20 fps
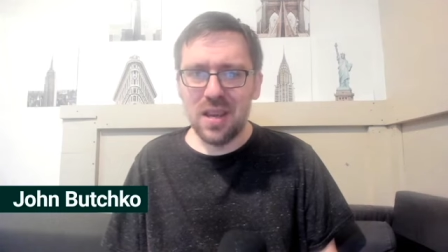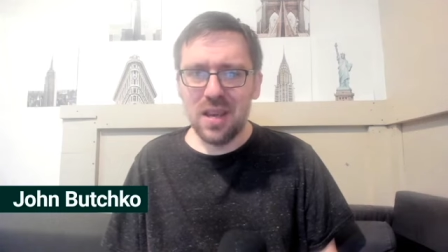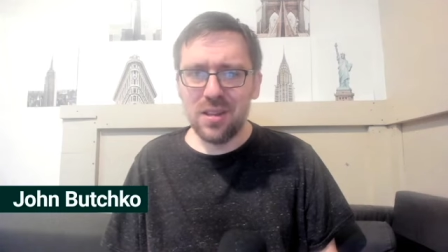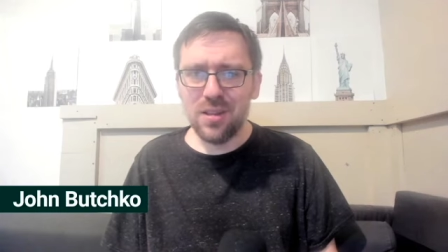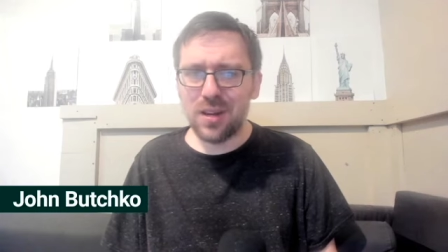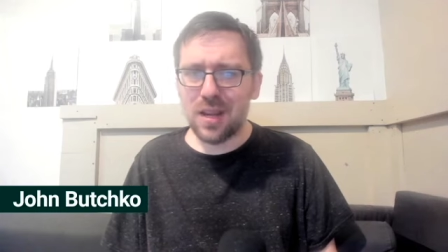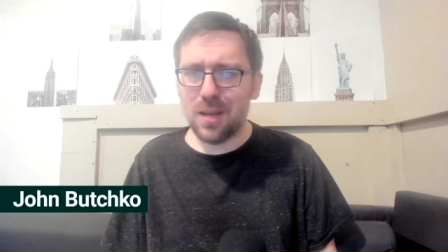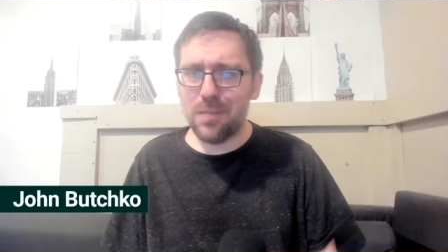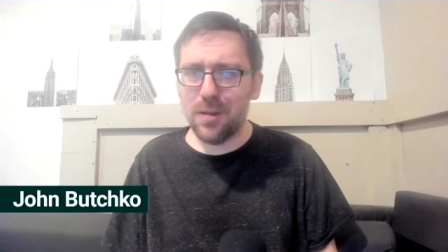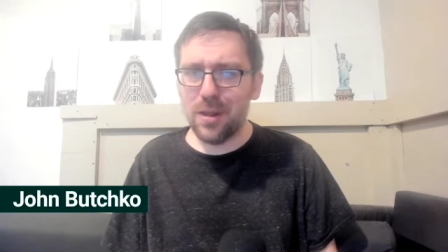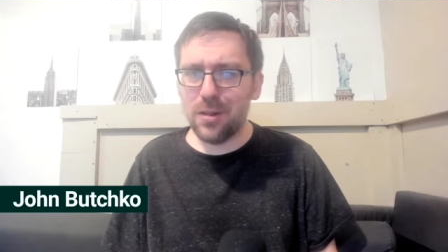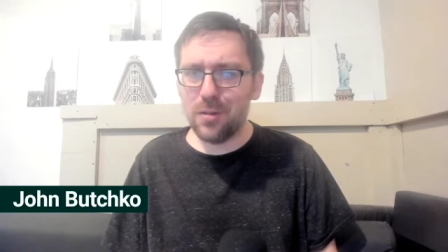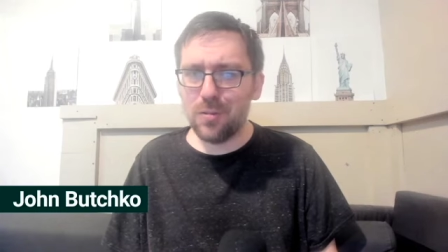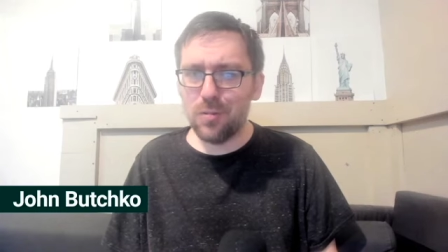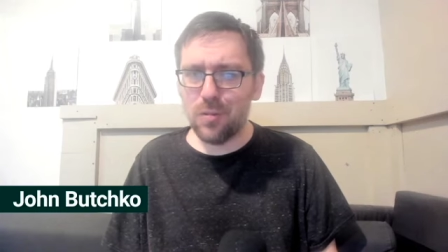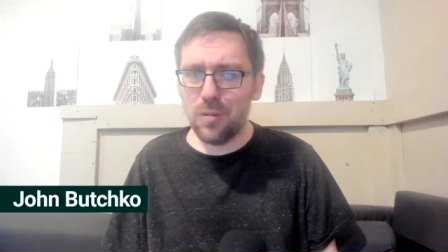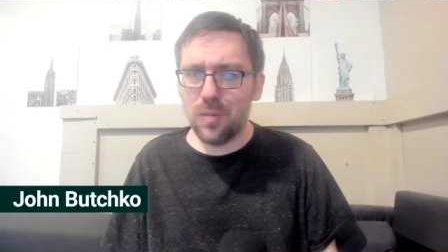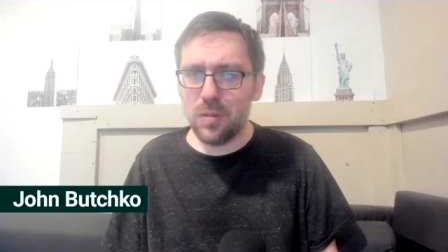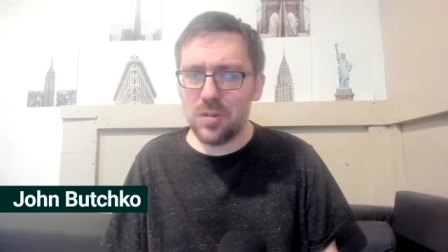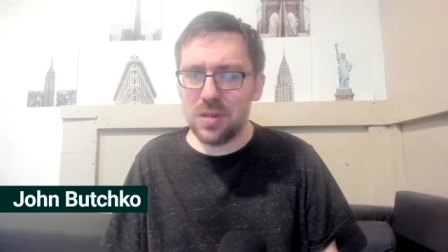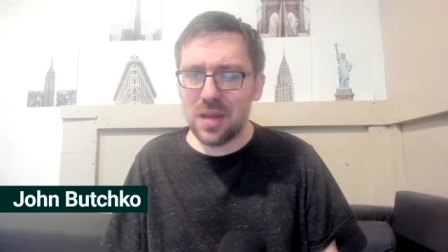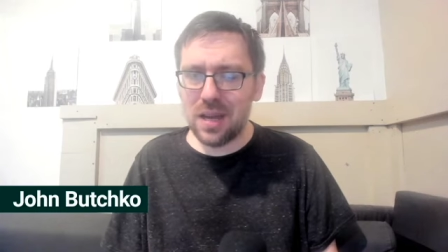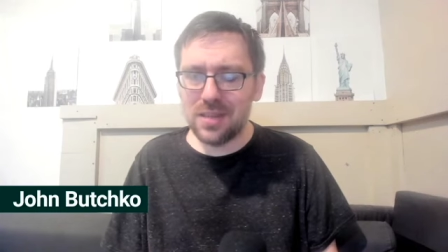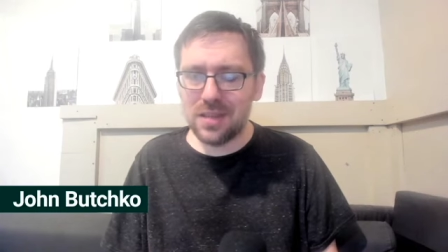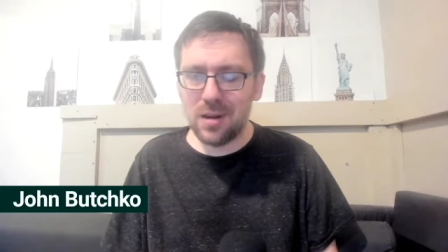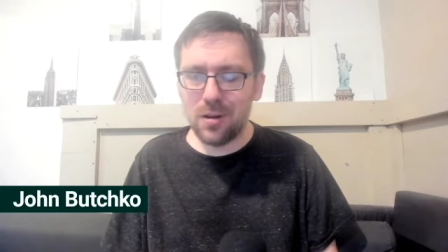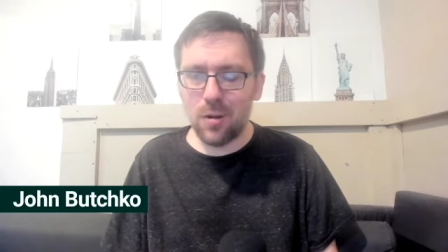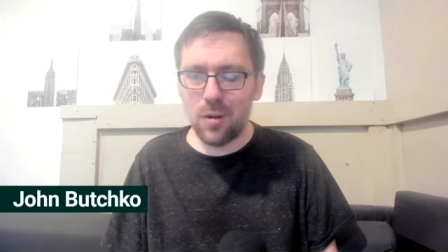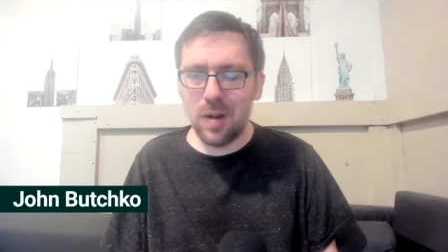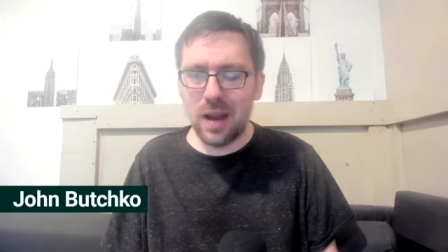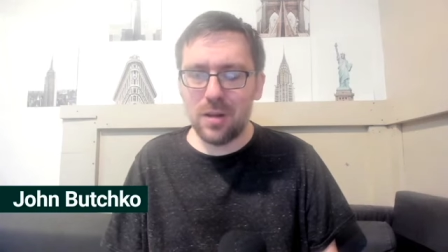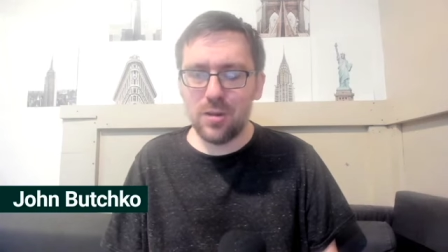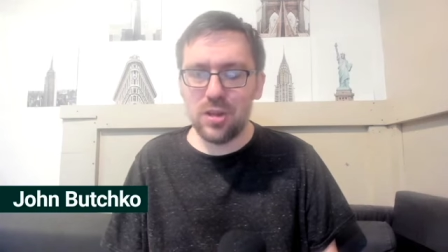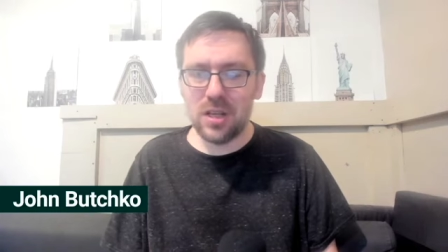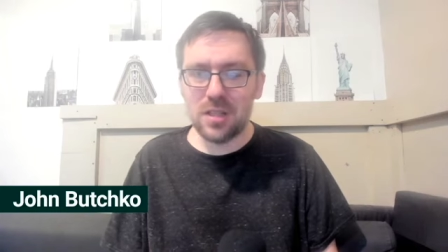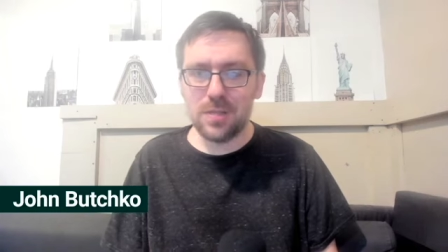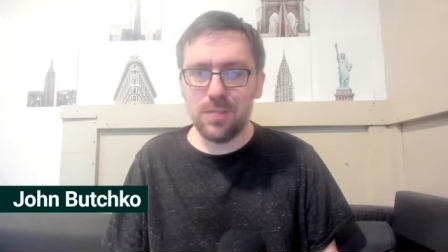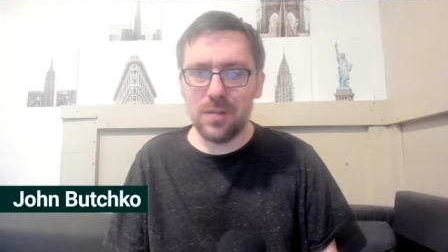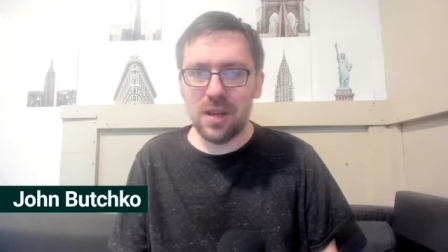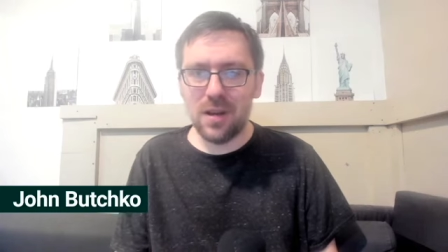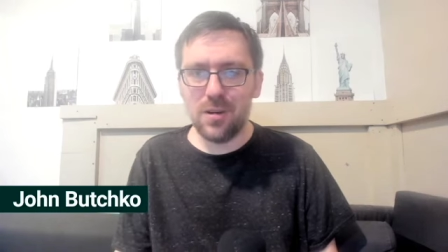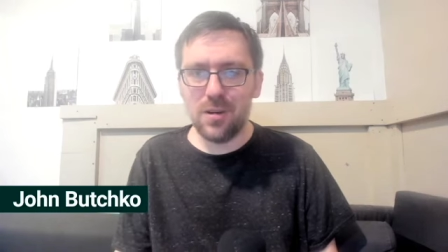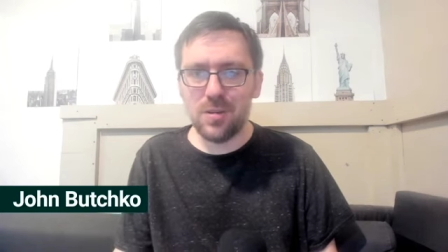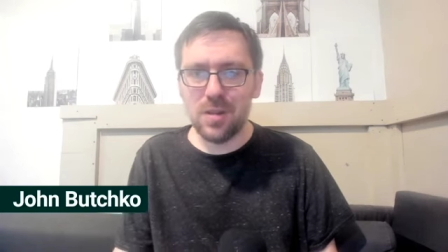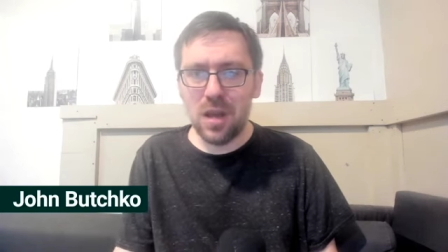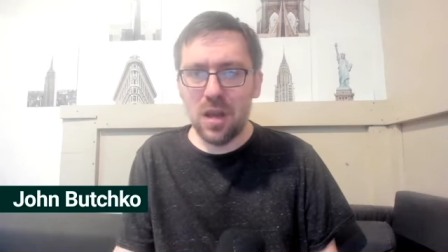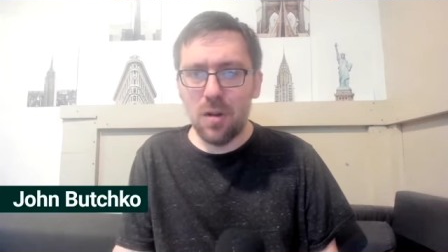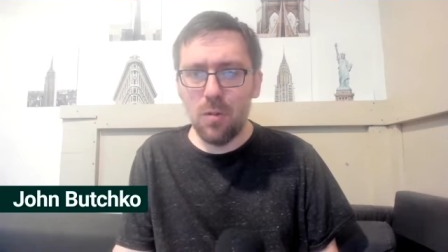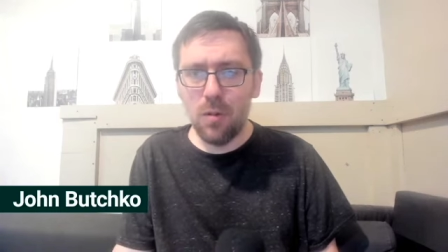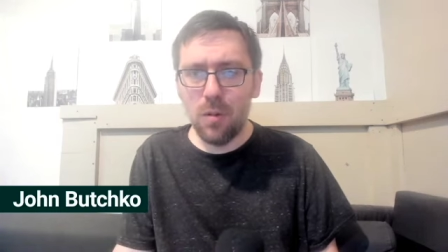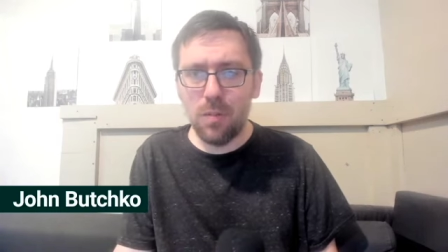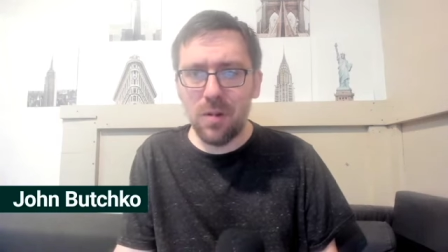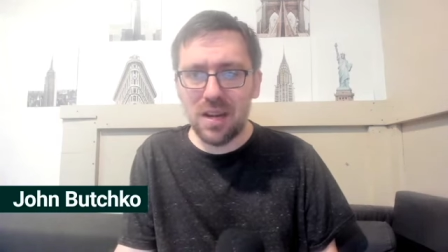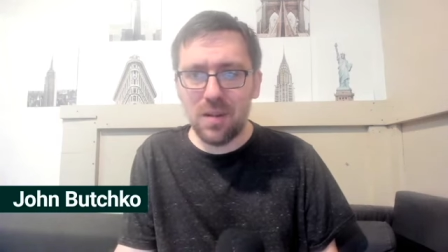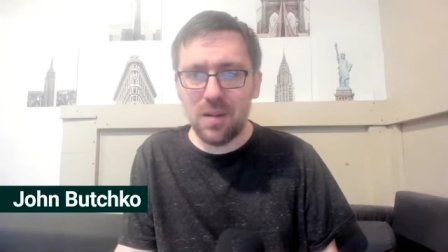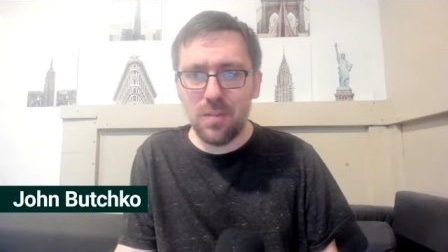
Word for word: There are a couple other rumors out there around Jets players. We'll break them